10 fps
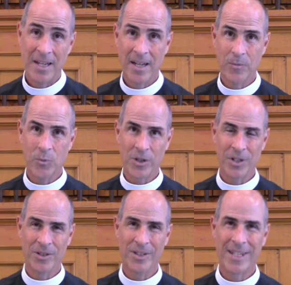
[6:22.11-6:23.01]
And we're going
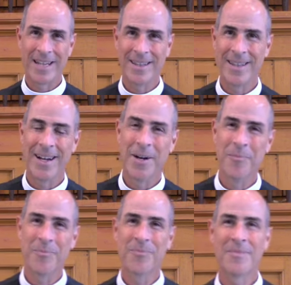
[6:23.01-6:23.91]
to look at
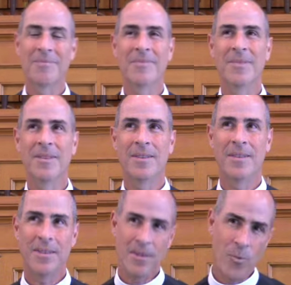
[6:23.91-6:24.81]

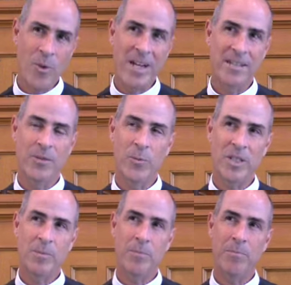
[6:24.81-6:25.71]
the ways in which